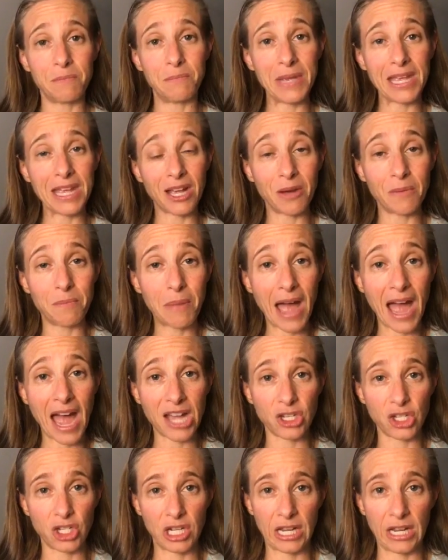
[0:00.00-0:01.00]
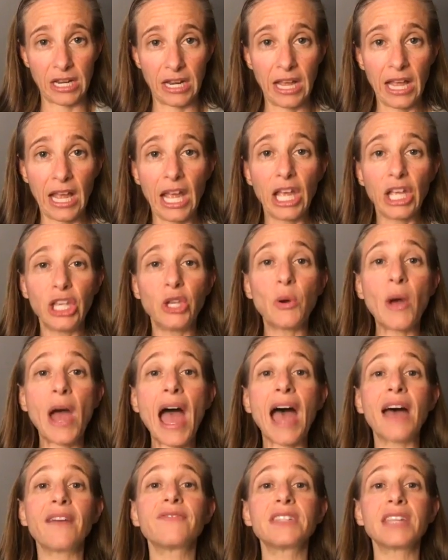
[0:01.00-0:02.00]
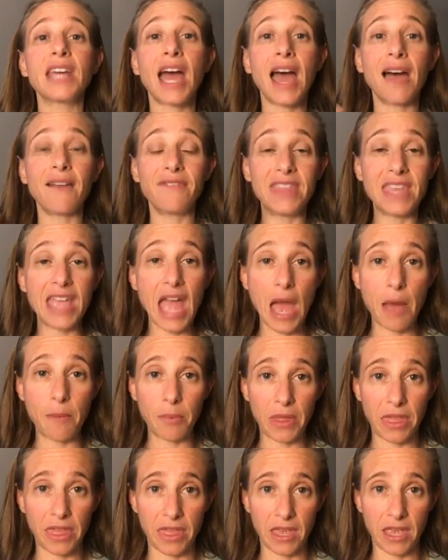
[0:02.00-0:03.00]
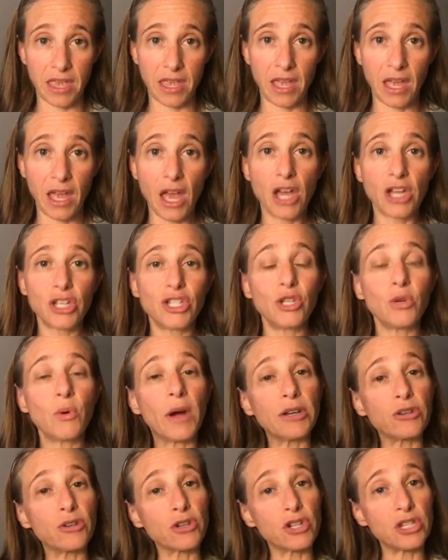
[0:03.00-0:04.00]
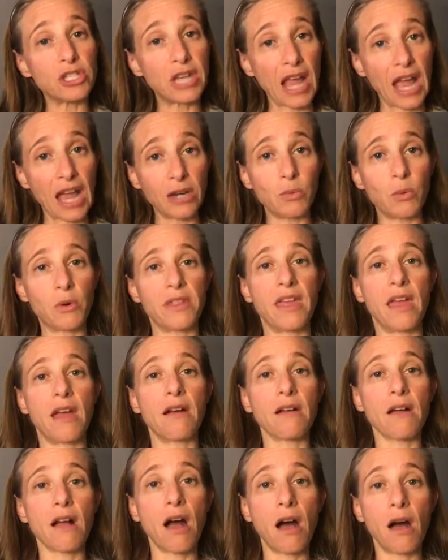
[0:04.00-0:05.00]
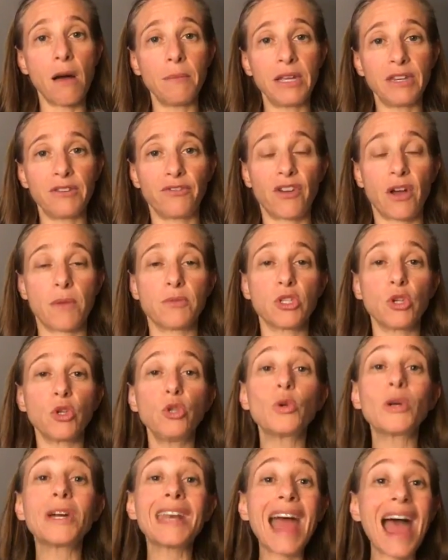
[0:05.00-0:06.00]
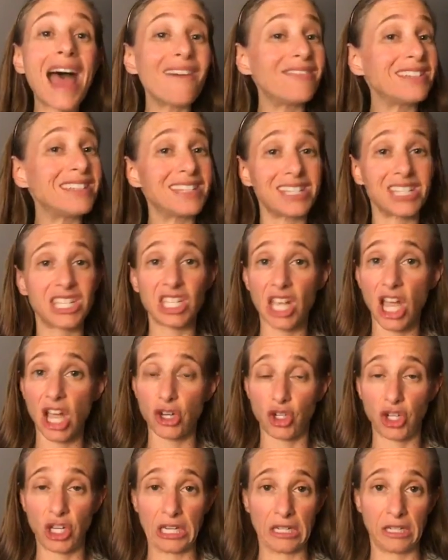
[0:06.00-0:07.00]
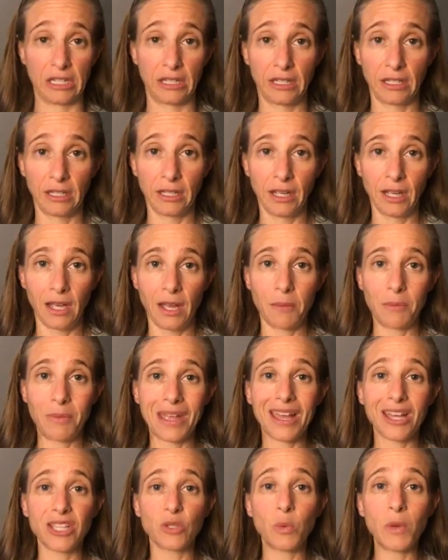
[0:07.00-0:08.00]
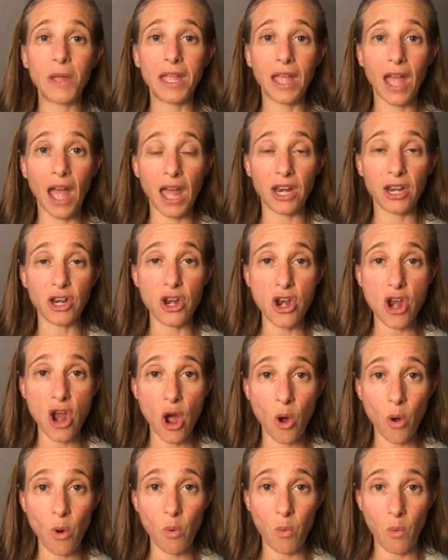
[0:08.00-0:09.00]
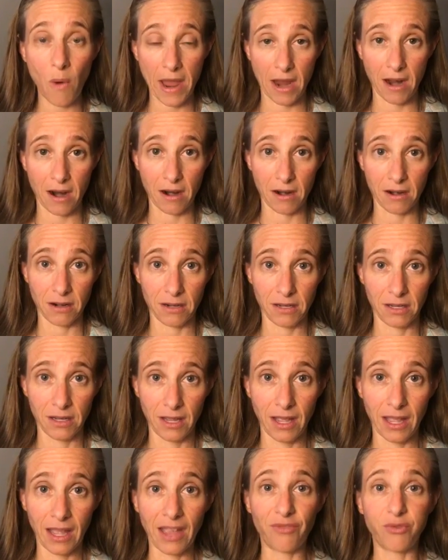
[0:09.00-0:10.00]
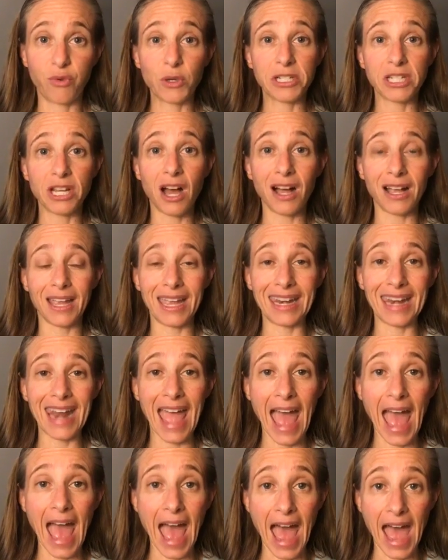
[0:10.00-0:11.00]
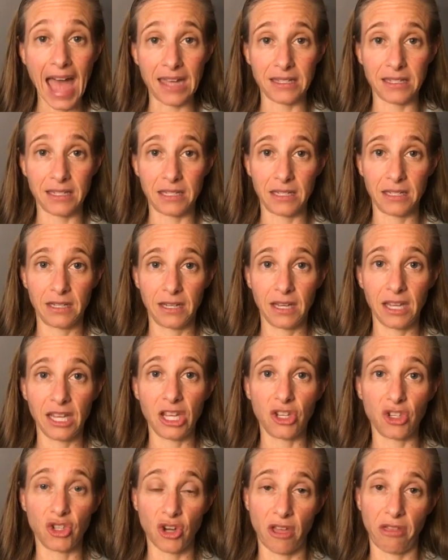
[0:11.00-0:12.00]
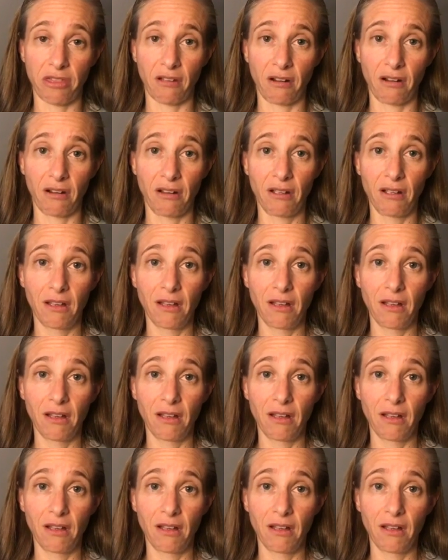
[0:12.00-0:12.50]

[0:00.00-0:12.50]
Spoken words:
be compassionate. You have to have the empathy to understand where they are coming from so you can have a discussion. Because we get nowhere if we're talking at each other.